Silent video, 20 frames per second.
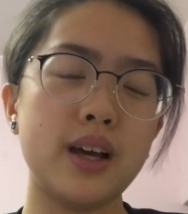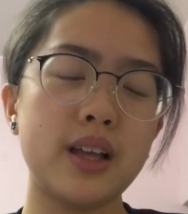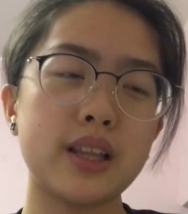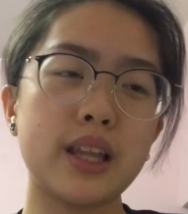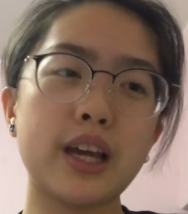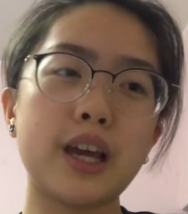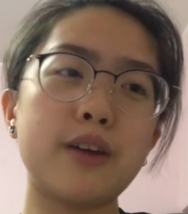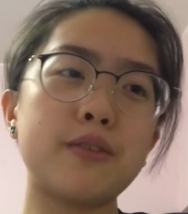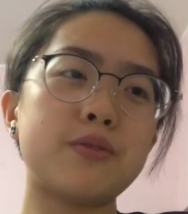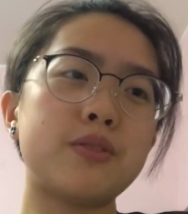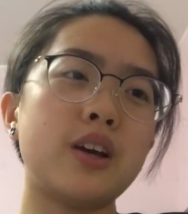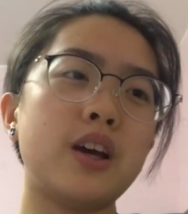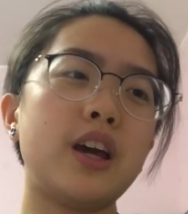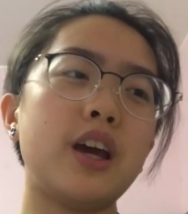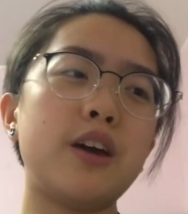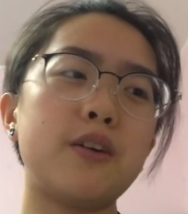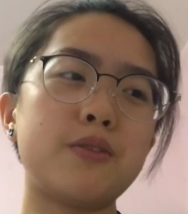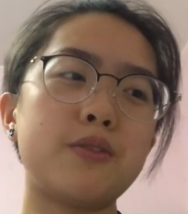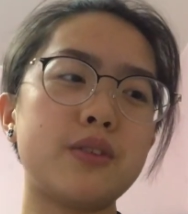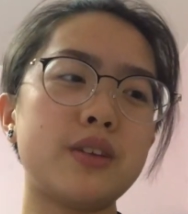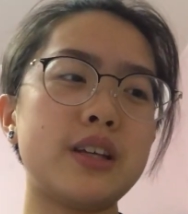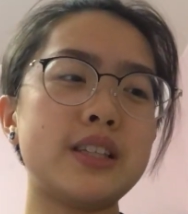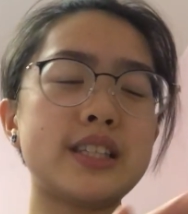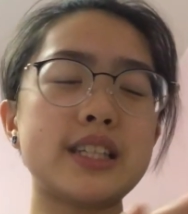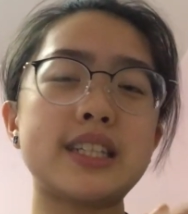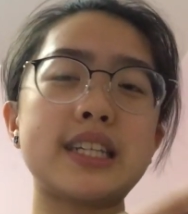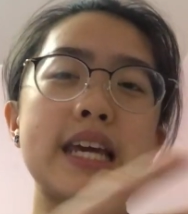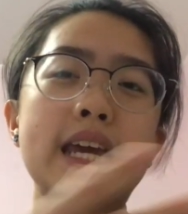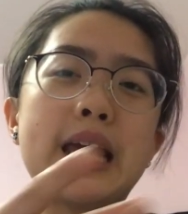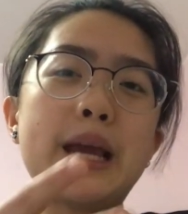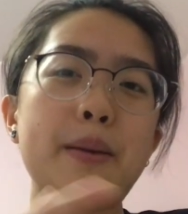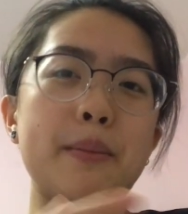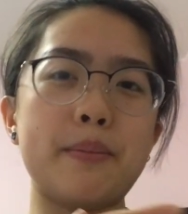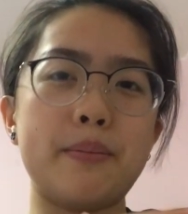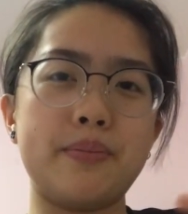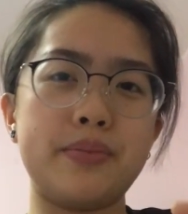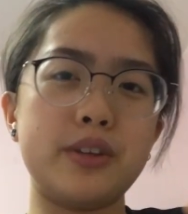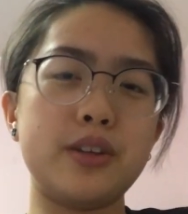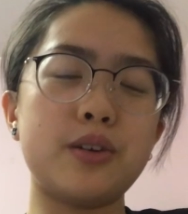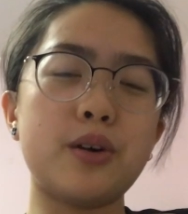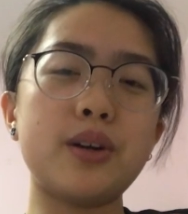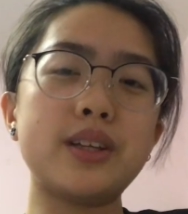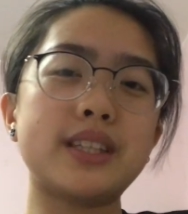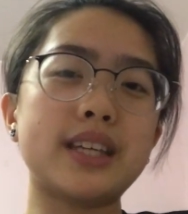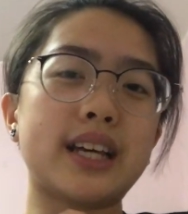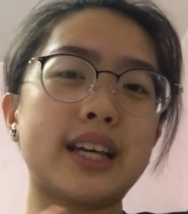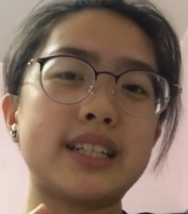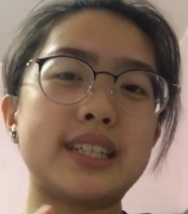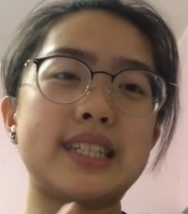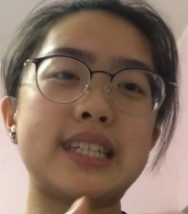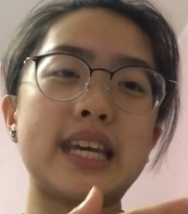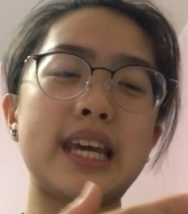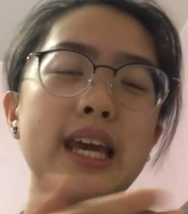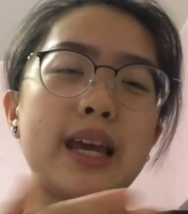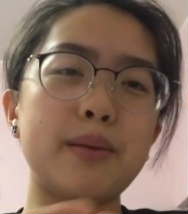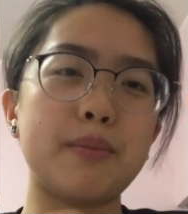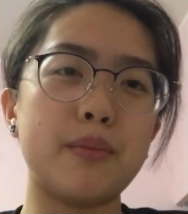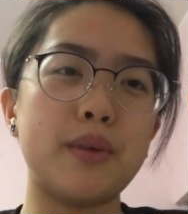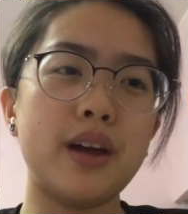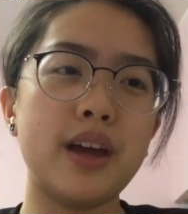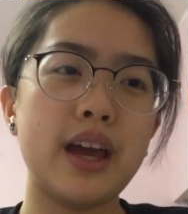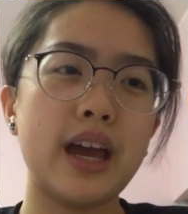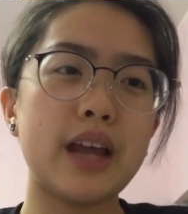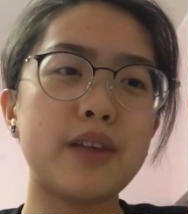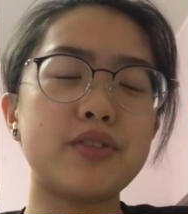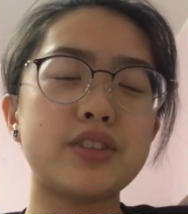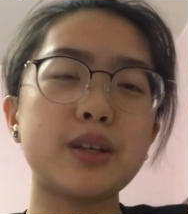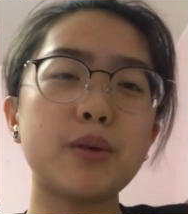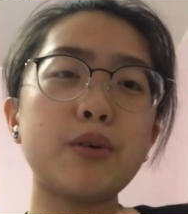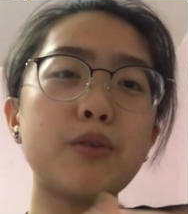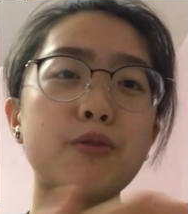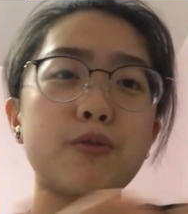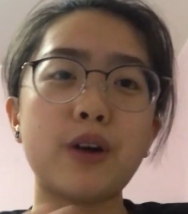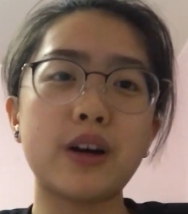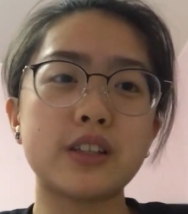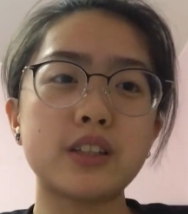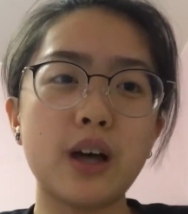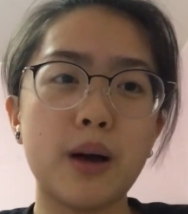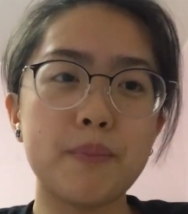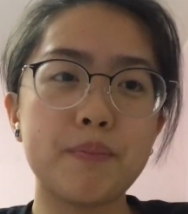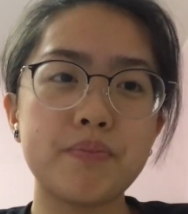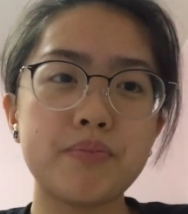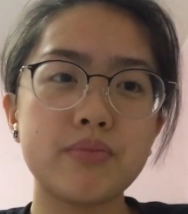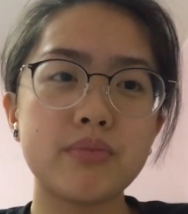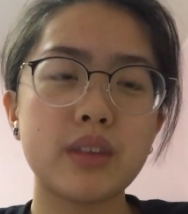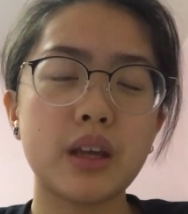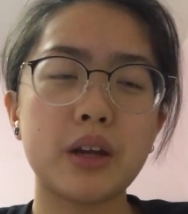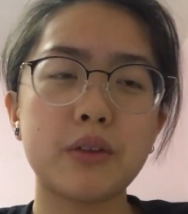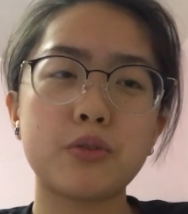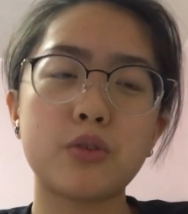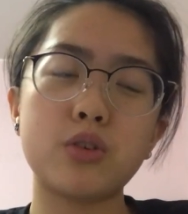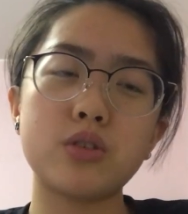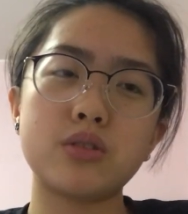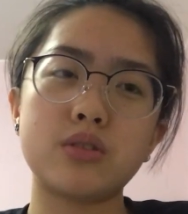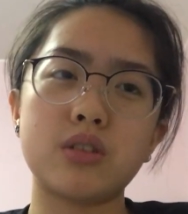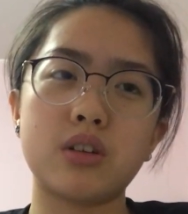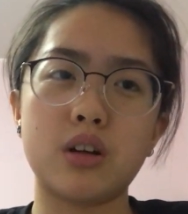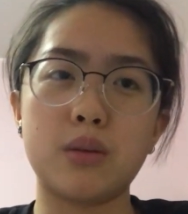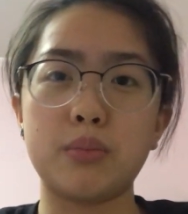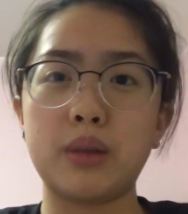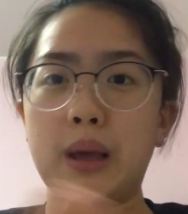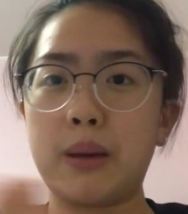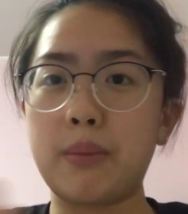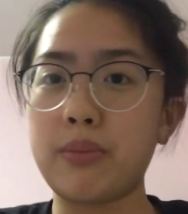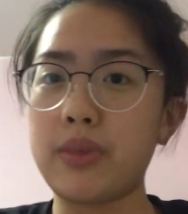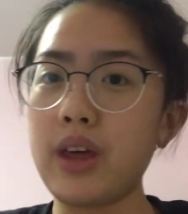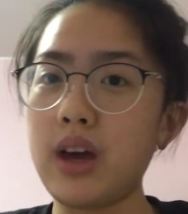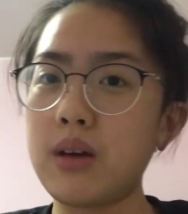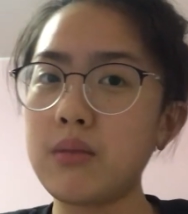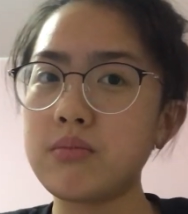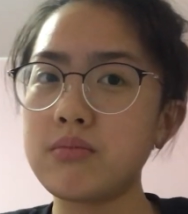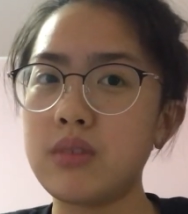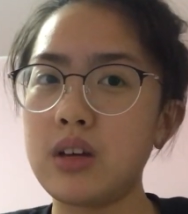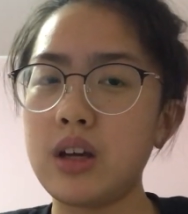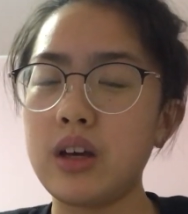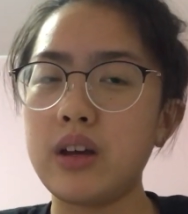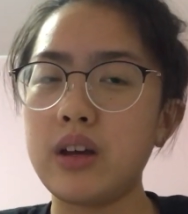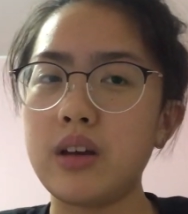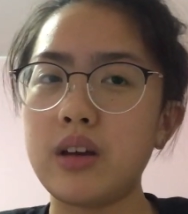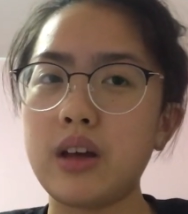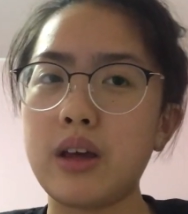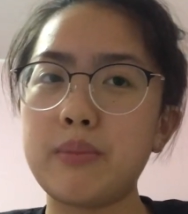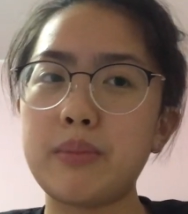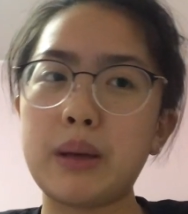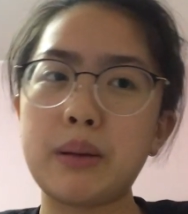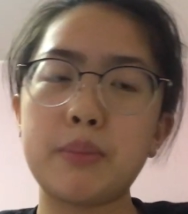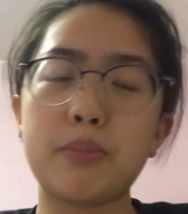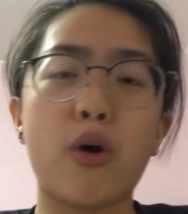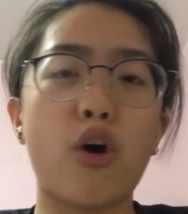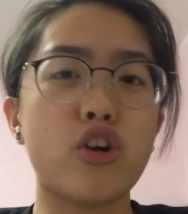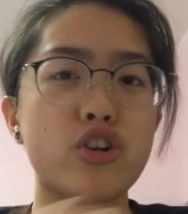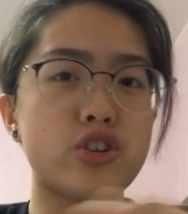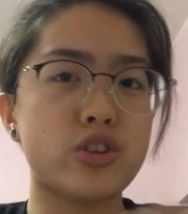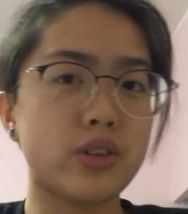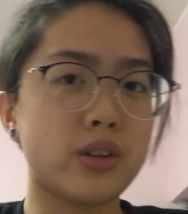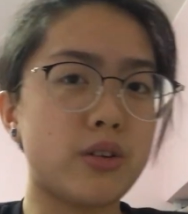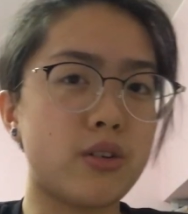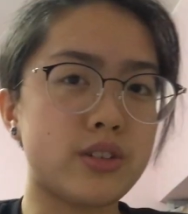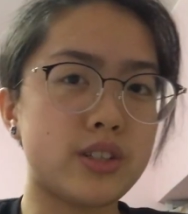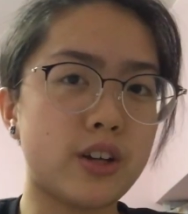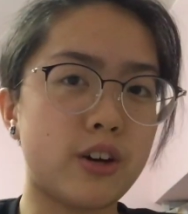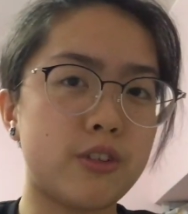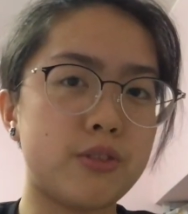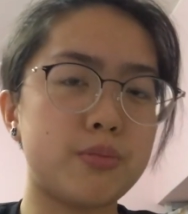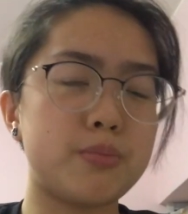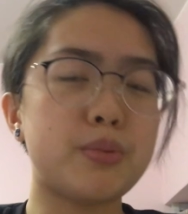Like, if it's a team, you know, it's like a team, and if someone f***s up, then of course you're gonna blame them, and maybe partially yourself.